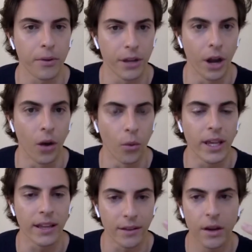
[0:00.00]
You know,
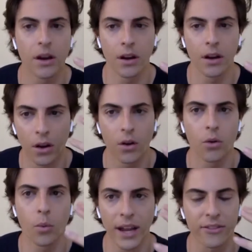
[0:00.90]
we
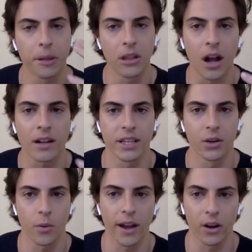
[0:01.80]
have to be locked
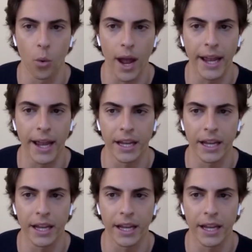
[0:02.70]
in right away.